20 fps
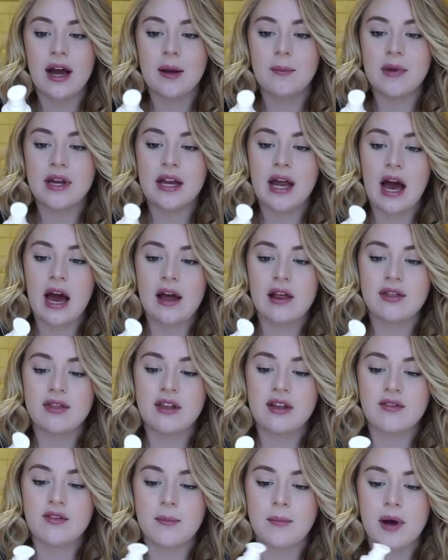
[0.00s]
I mean, I
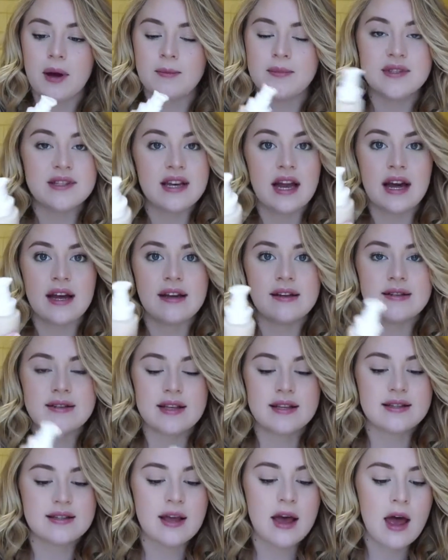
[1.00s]
think the pump's nice.
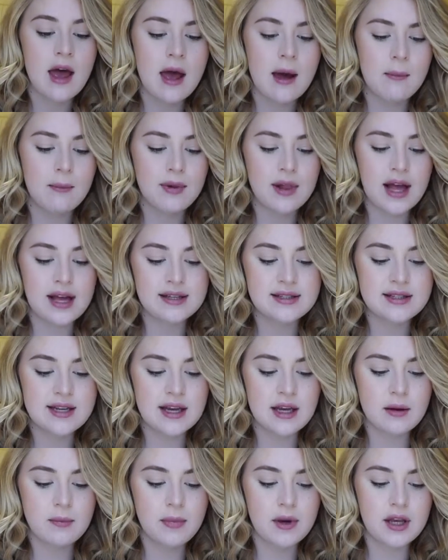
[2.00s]
It's
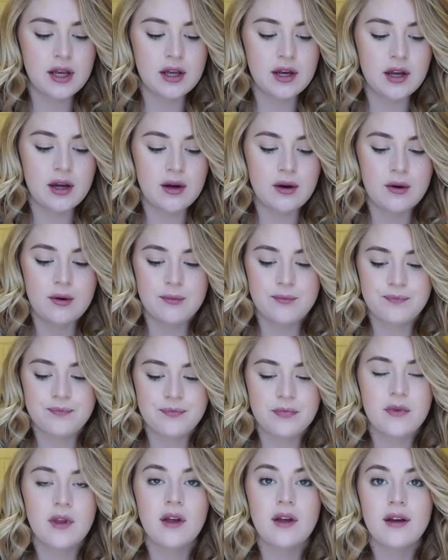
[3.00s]
plastic, but you know,
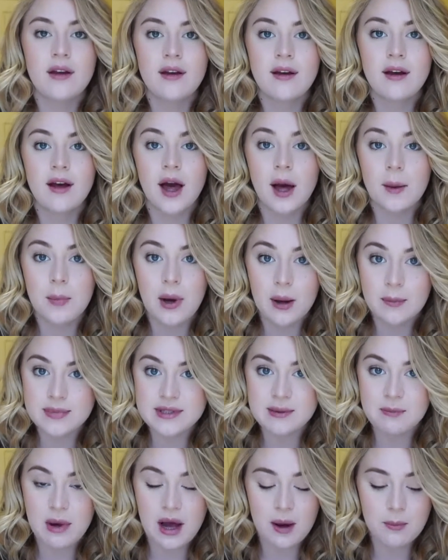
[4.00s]
a
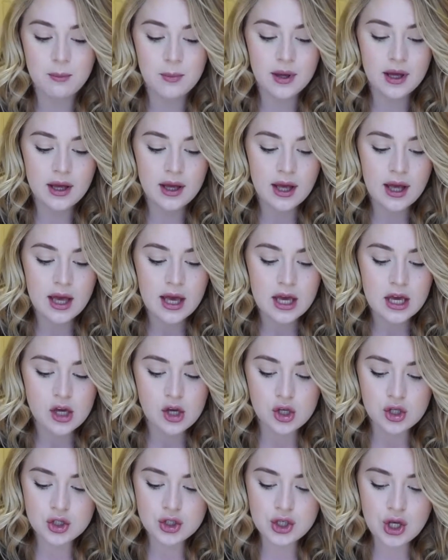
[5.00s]
pump's a pump.
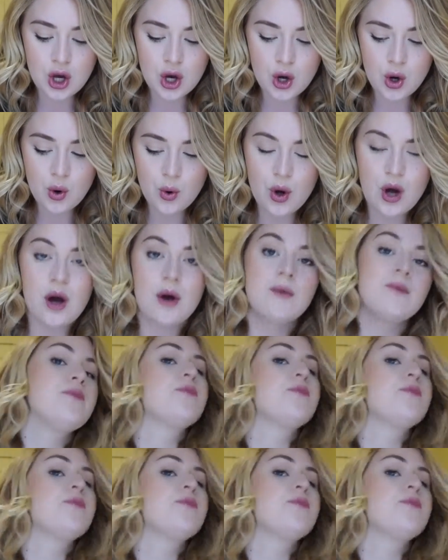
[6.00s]
So